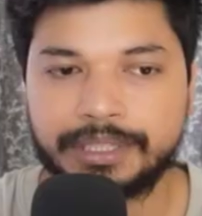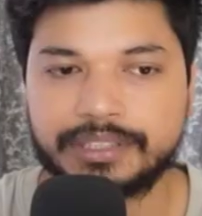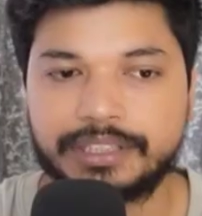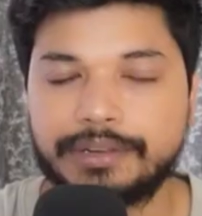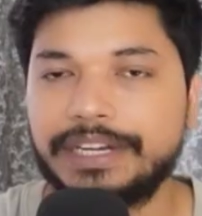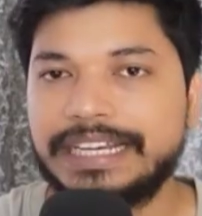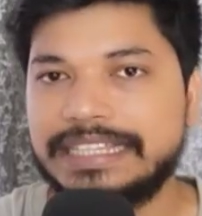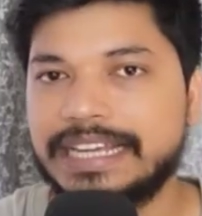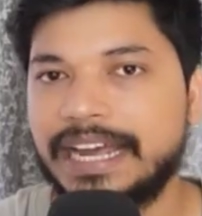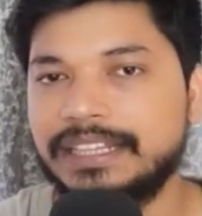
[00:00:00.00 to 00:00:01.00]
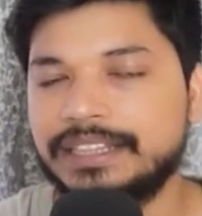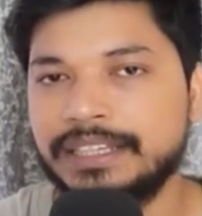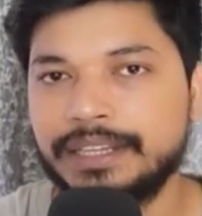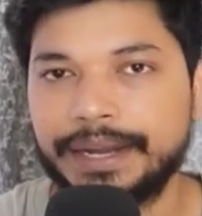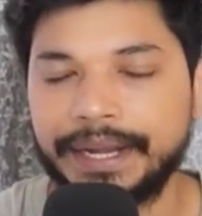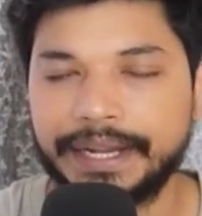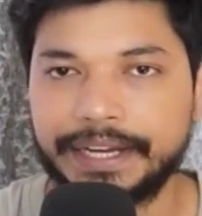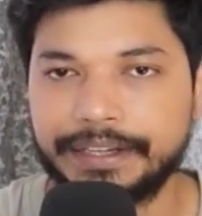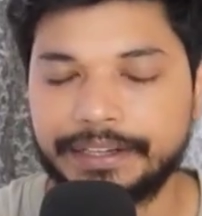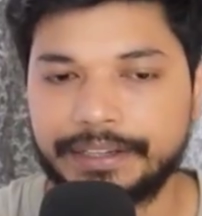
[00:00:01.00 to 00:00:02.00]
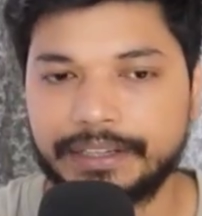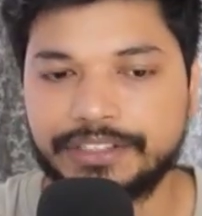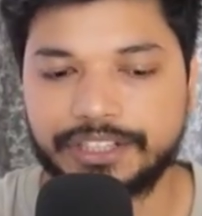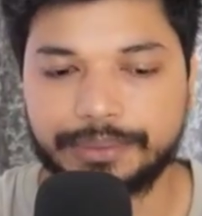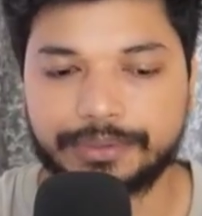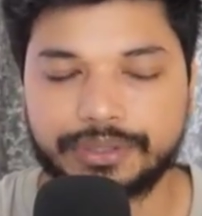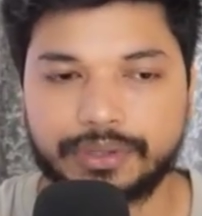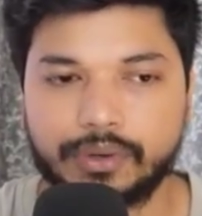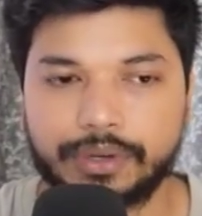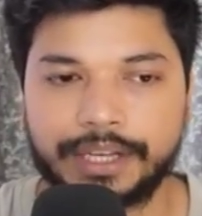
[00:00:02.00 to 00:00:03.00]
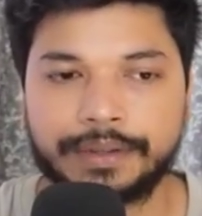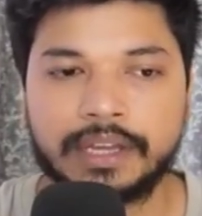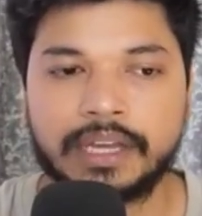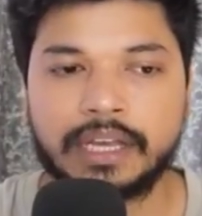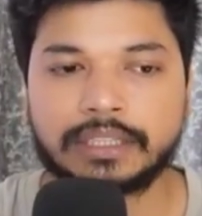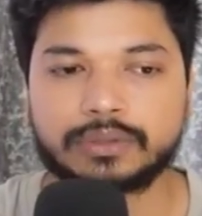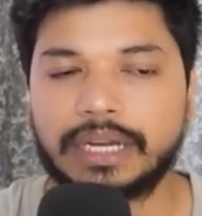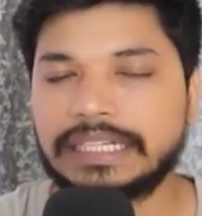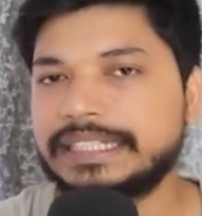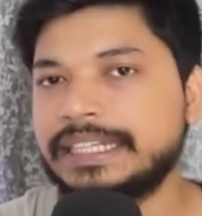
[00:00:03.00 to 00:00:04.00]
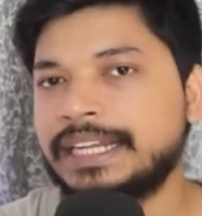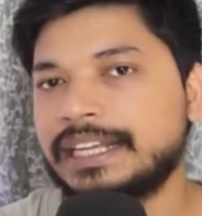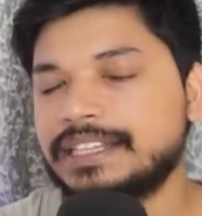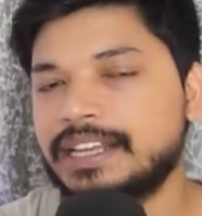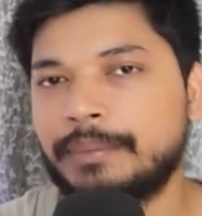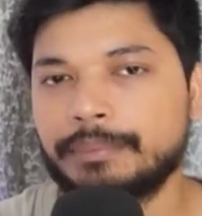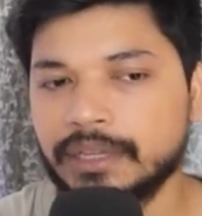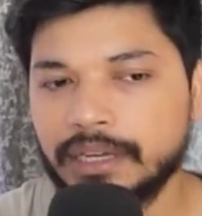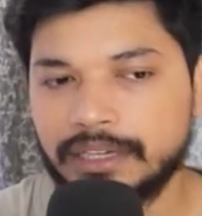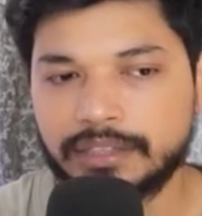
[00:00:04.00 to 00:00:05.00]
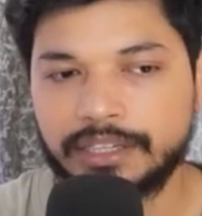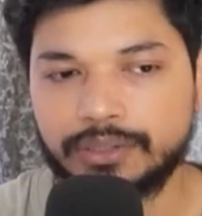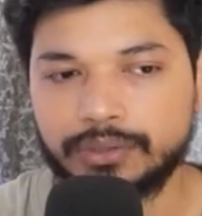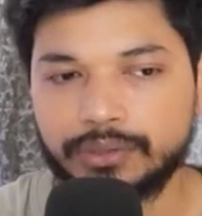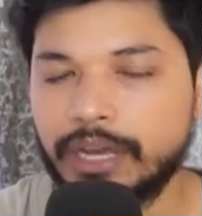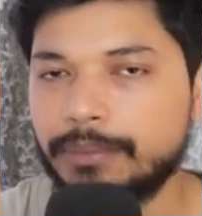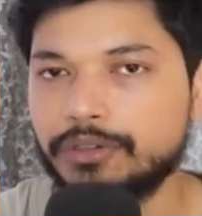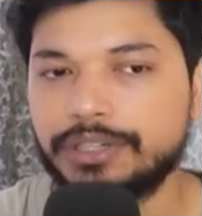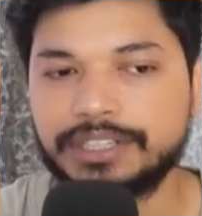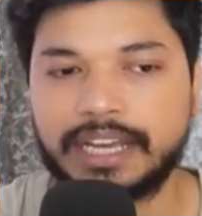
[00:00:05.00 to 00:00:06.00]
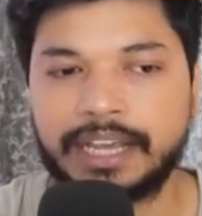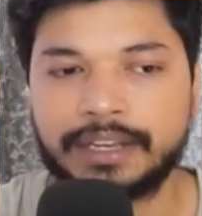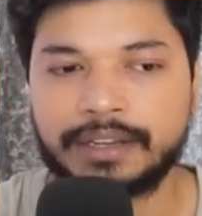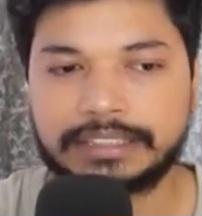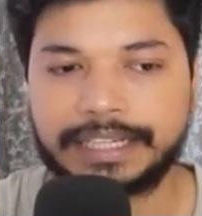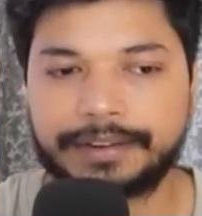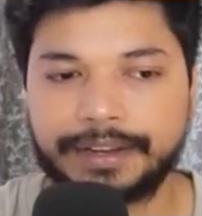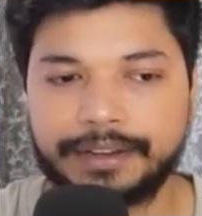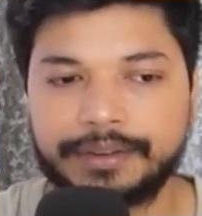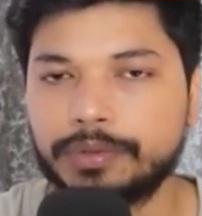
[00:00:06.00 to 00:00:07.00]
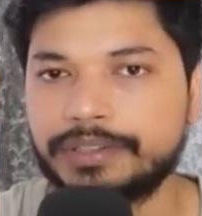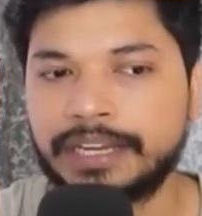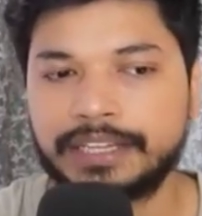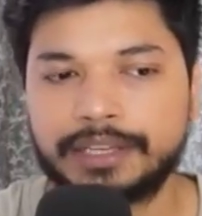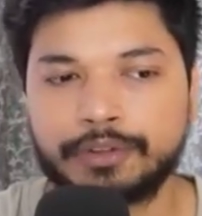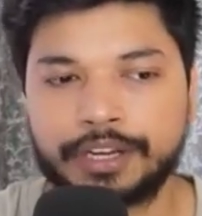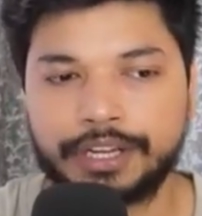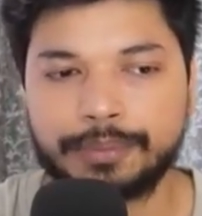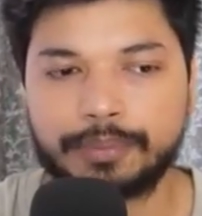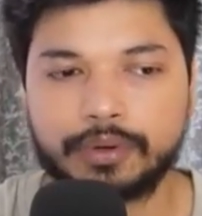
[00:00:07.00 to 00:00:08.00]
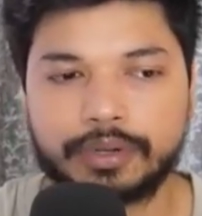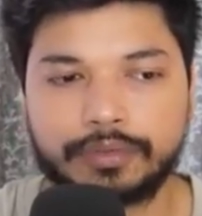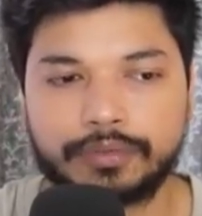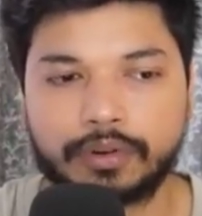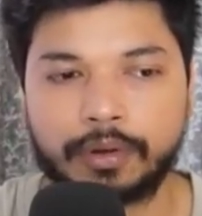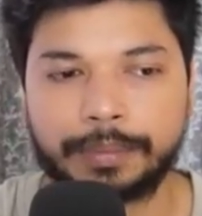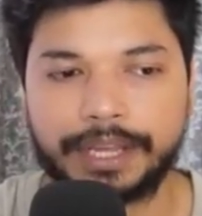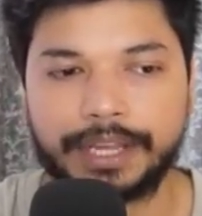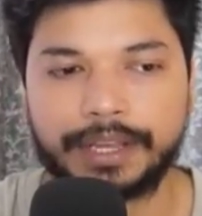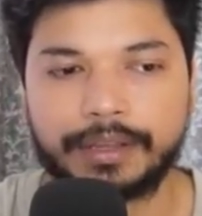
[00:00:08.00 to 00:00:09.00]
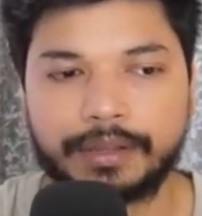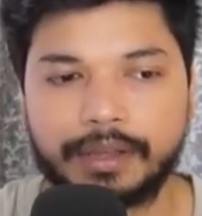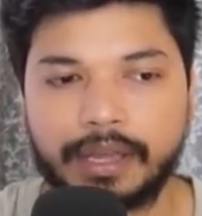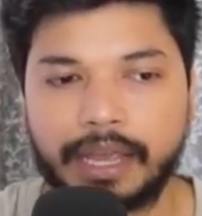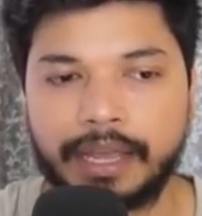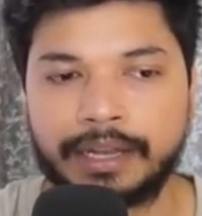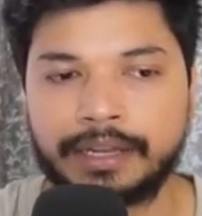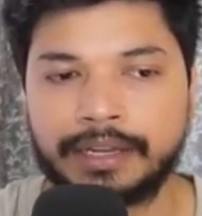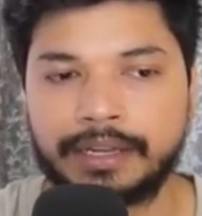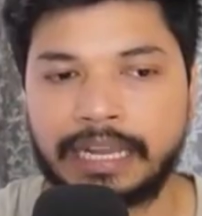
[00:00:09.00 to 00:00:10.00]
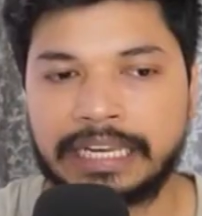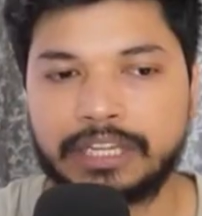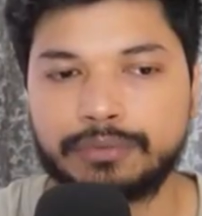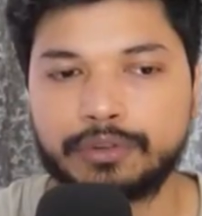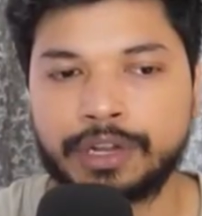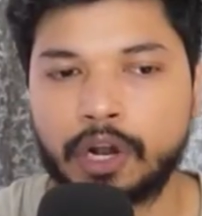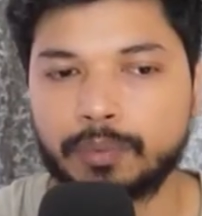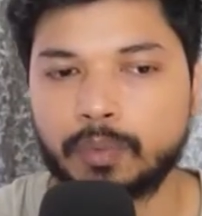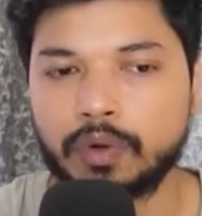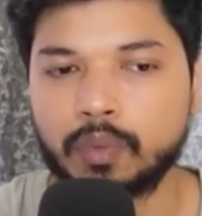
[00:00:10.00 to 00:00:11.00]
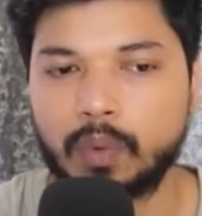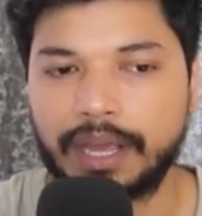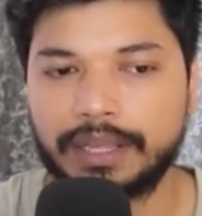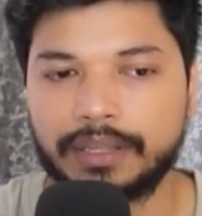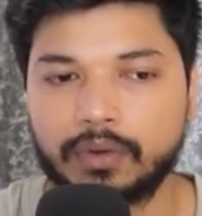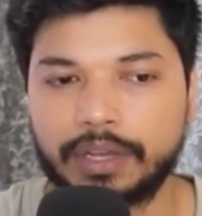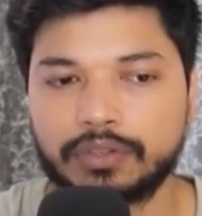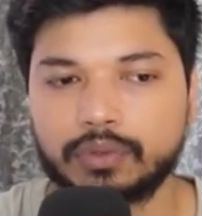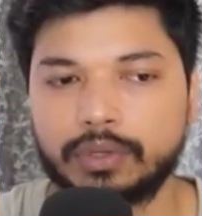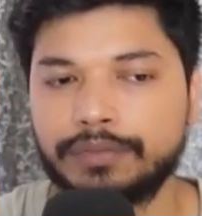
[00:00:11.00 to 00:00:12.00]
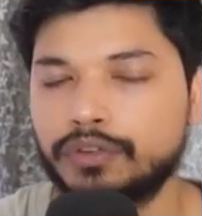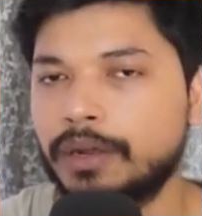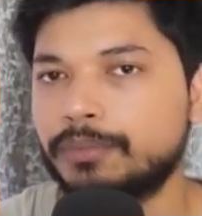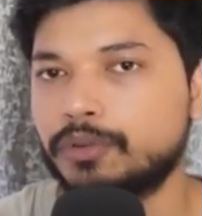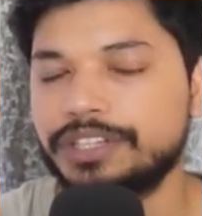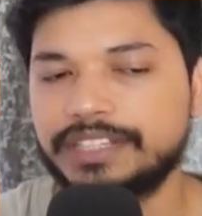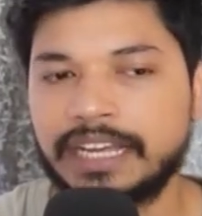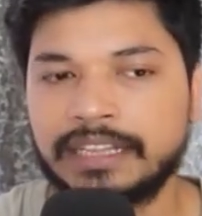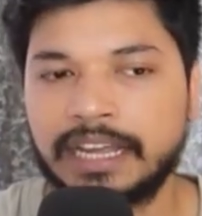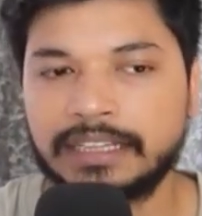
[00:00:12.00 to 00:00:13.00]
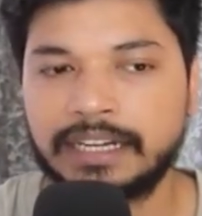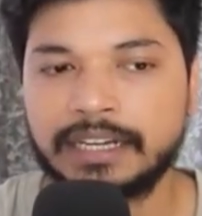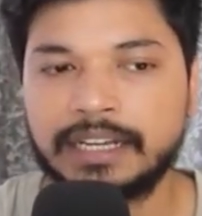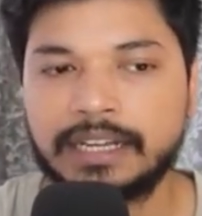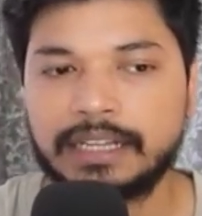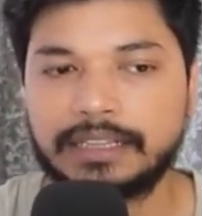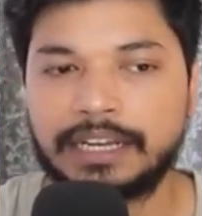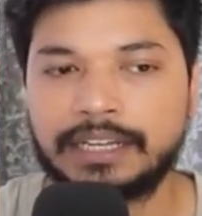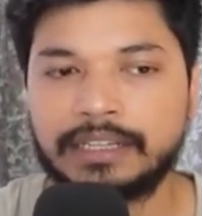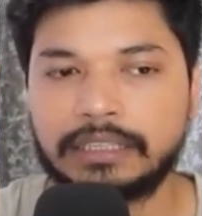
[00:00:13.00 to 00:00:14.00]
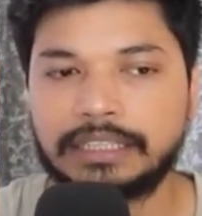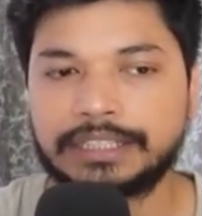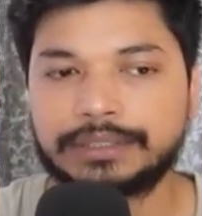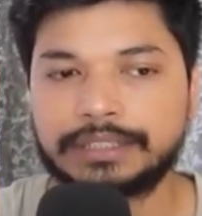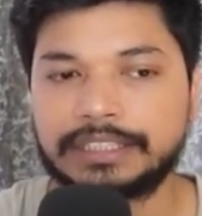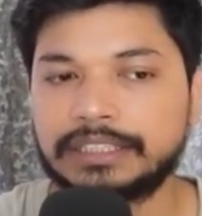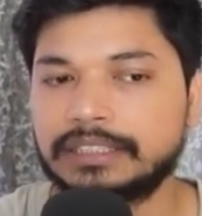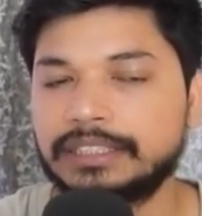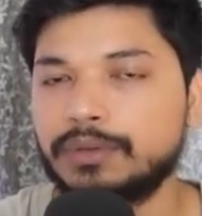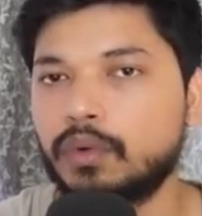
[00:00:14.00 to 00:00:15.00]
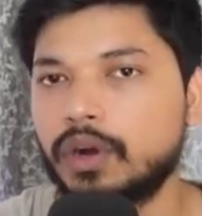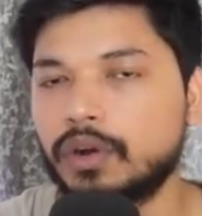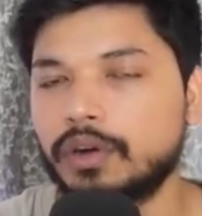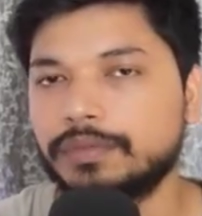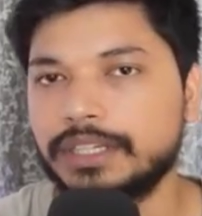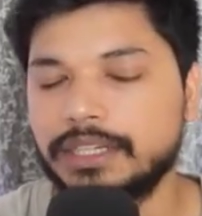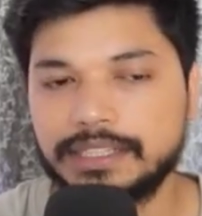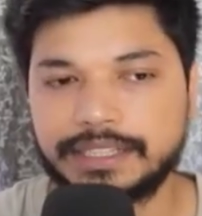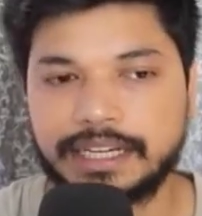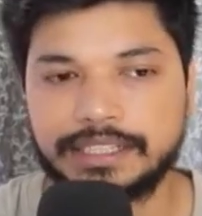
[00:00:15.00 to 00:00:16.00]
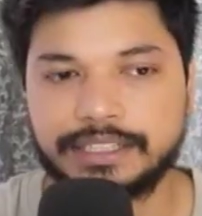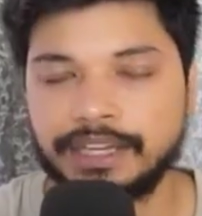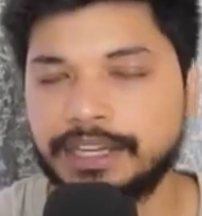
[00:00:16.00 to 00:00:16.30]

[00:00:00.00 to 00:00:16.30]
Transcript: means they will design the integrated chips okay so let's say an example let's say you, you have to design circuit which can give an input from a and can give you an output y okay so if you have to design like that then this is the work of the design engineer